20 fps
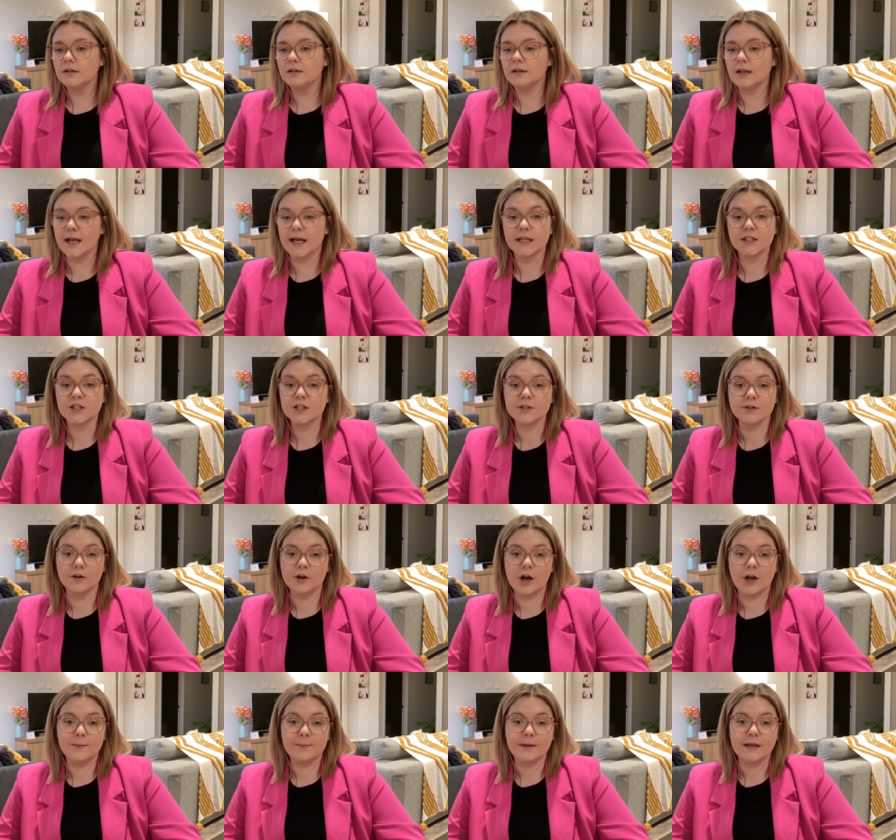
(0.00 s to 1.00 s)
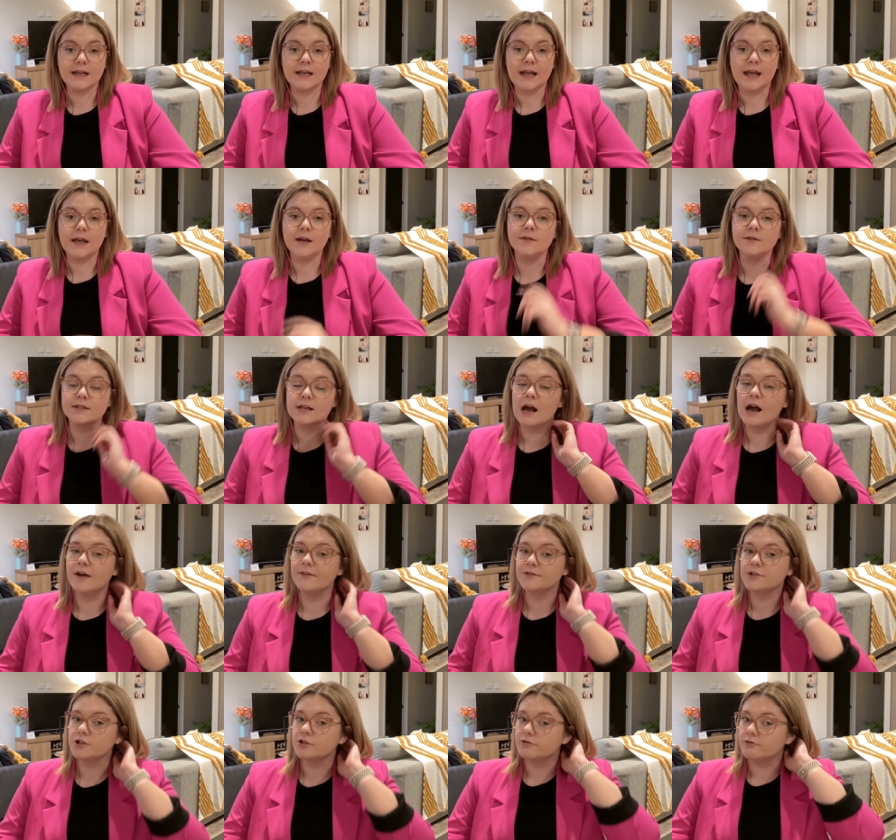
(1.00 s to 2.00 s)
Like it's just not coping in heels.
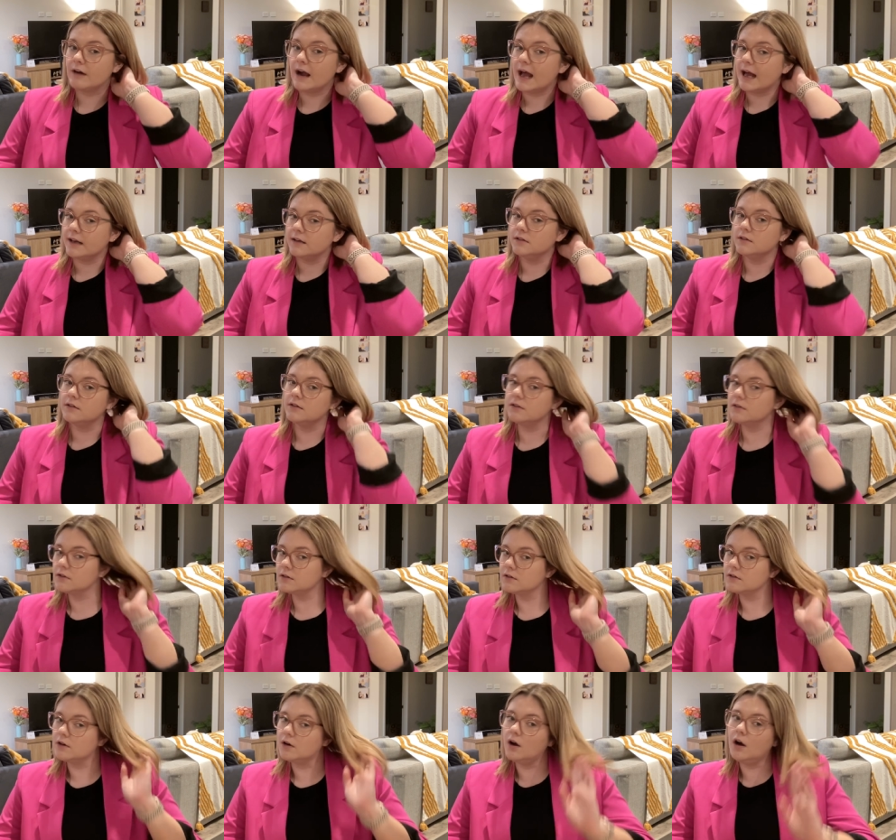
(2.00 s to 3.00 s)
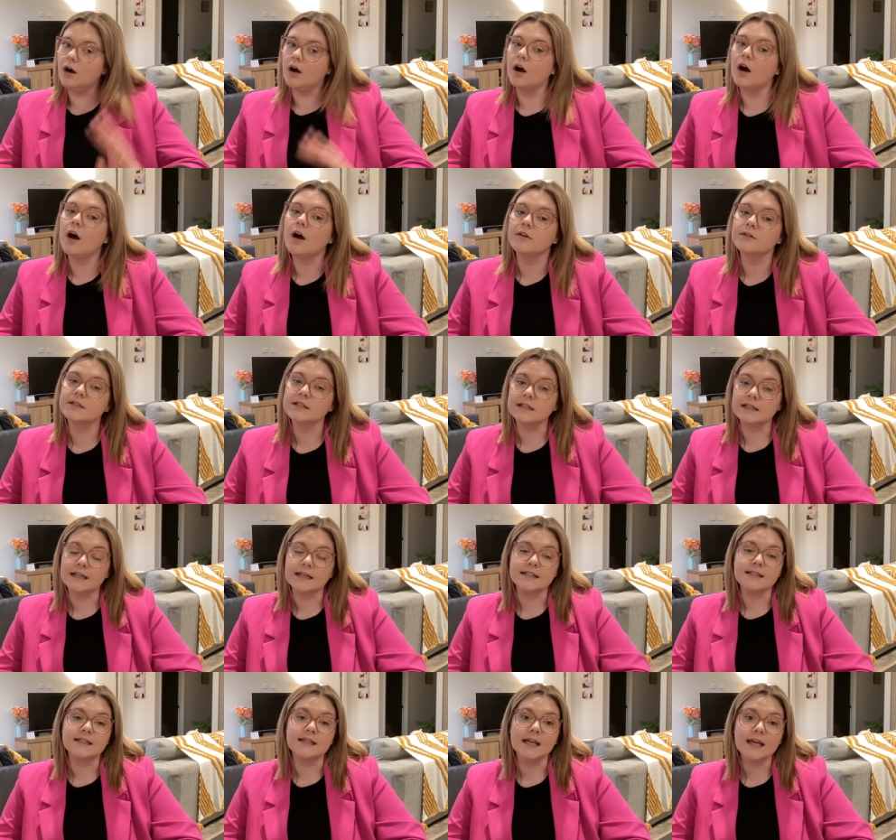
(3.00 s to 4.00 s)
After grad, oh, I was
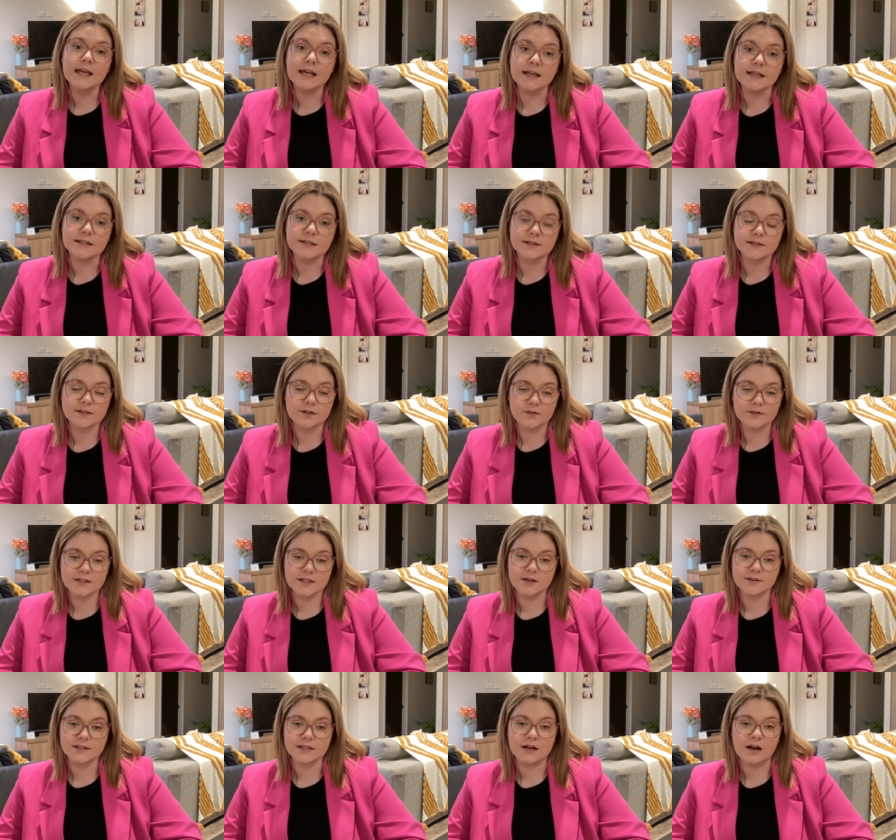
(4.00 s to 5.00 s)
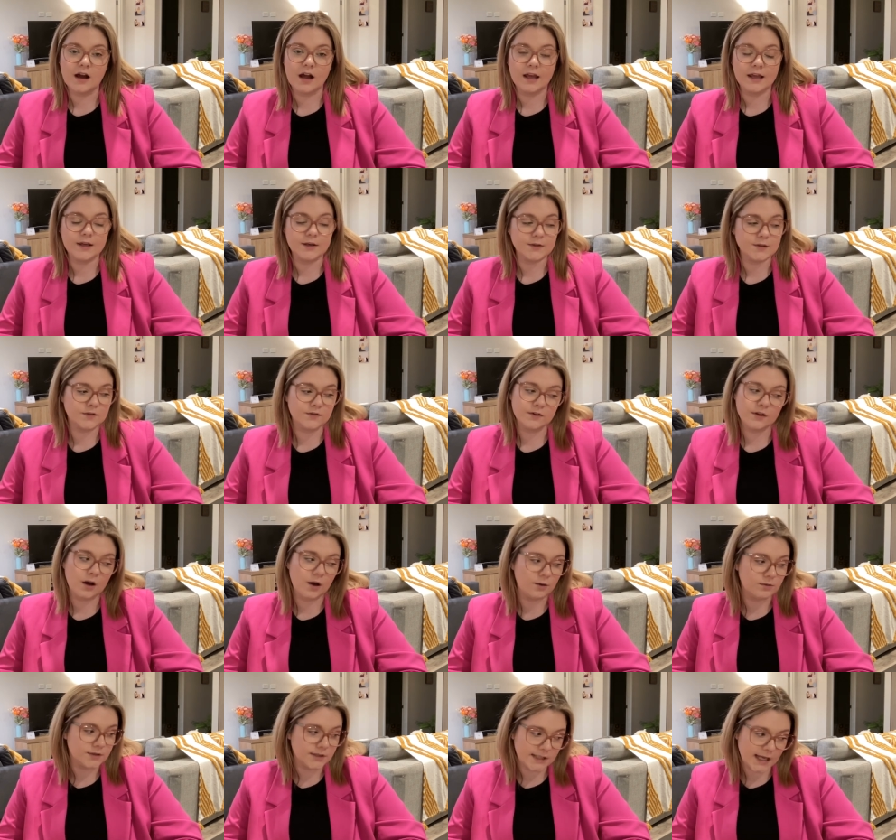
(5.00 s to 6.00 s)
nearly in tears because obviously I was in high heels for the
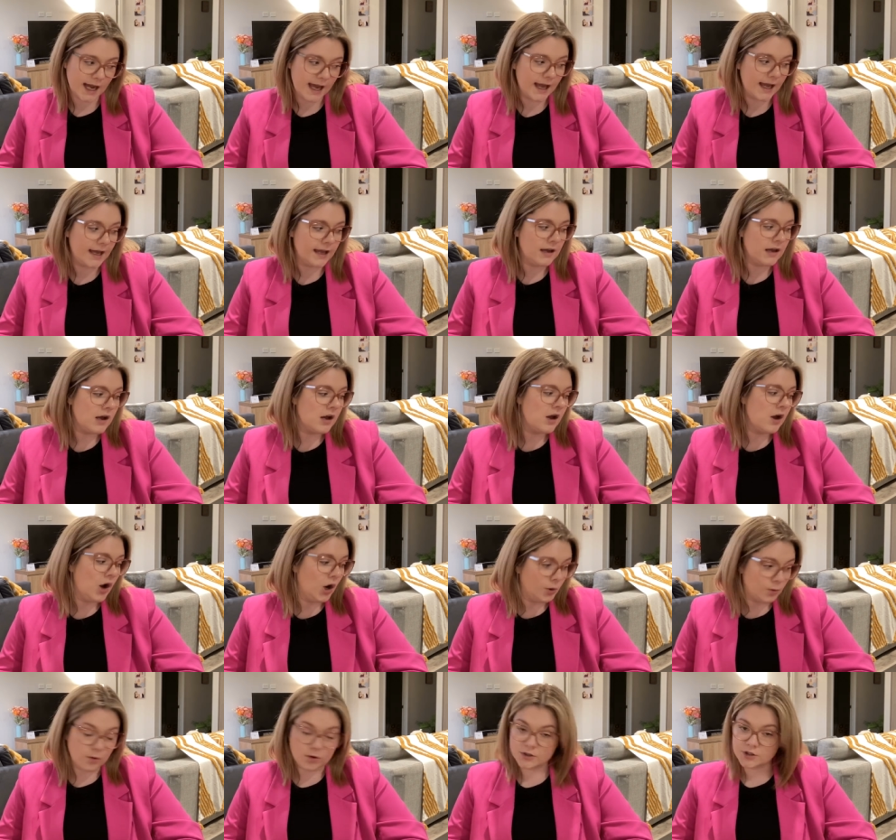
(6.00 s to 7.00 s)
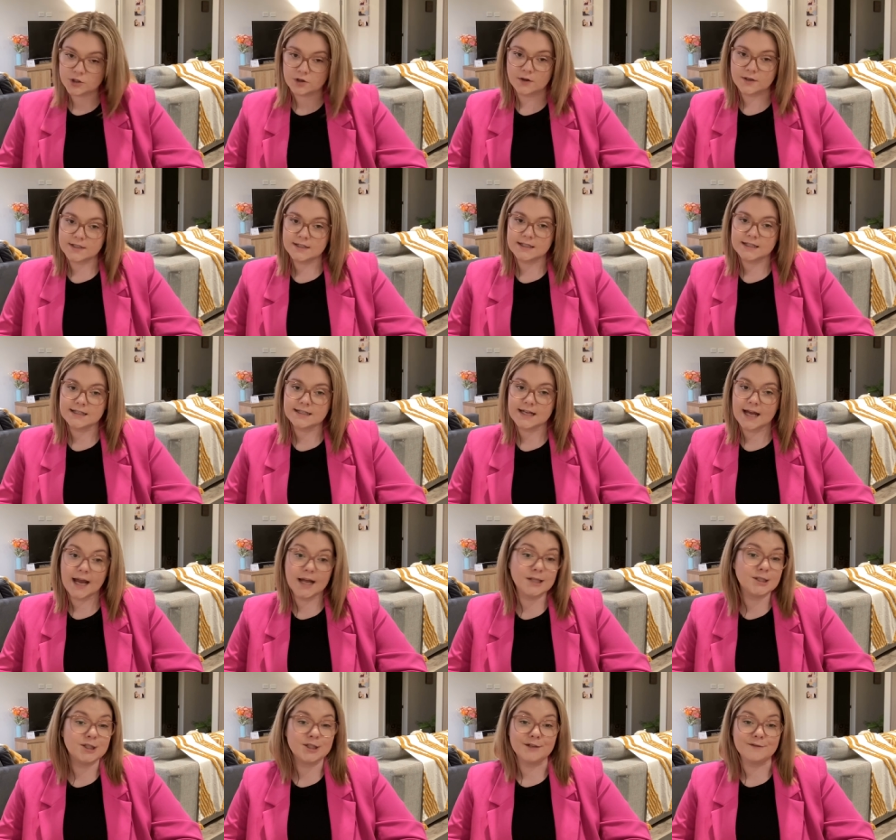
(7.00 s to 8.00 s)
whole day. Walked across the
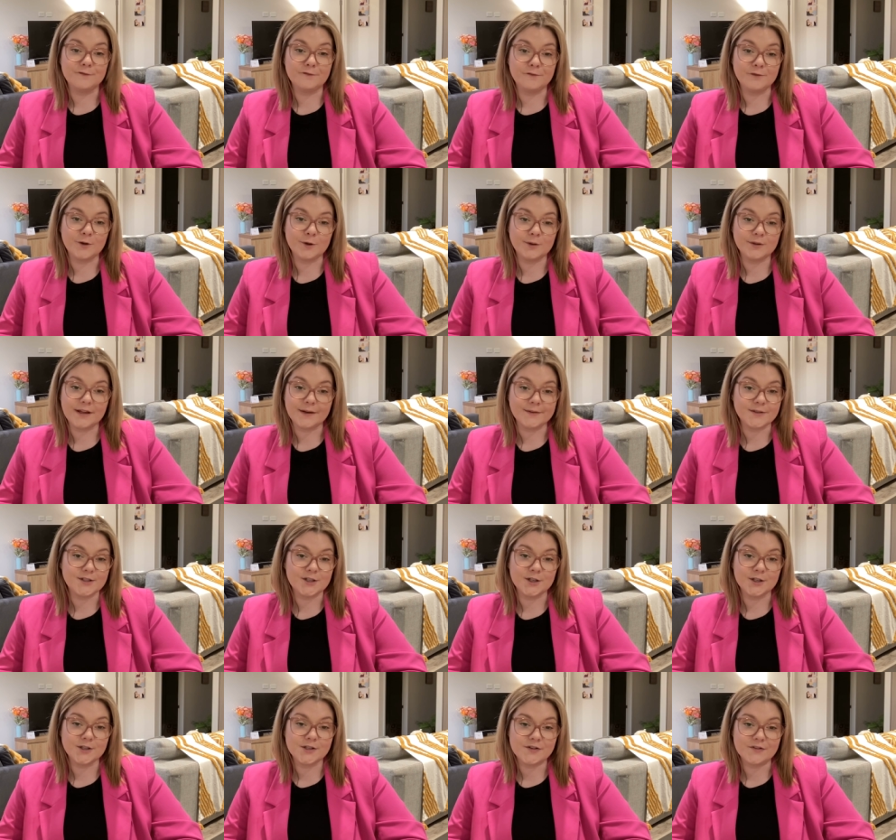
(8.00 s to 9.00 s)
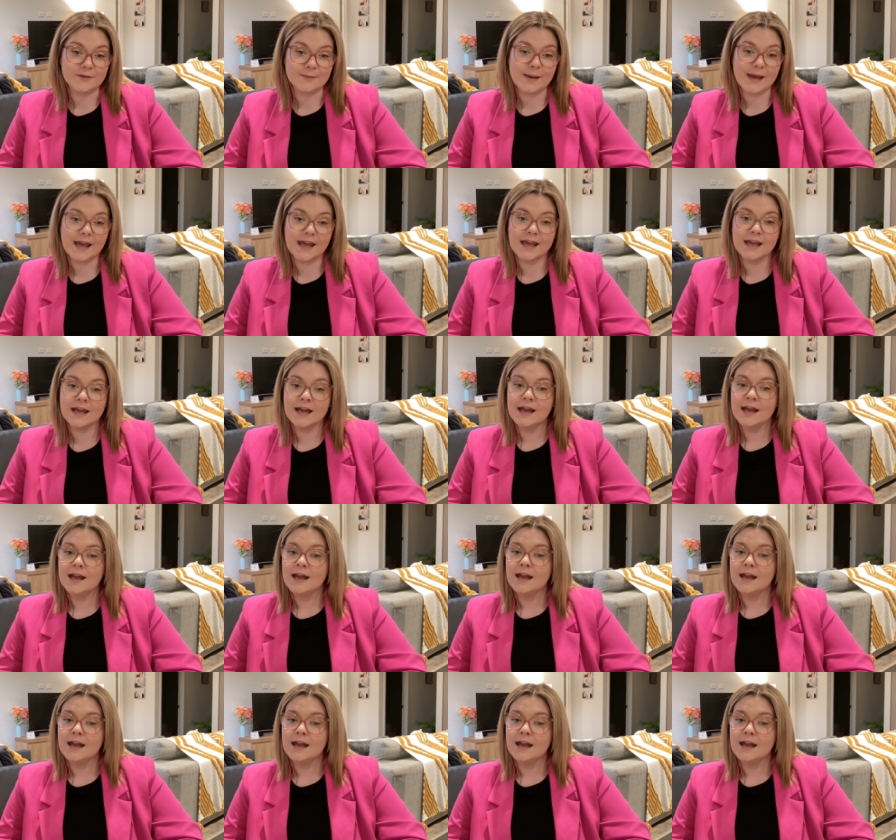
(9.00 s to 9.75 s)
stage, didn't fall. That was huge for me.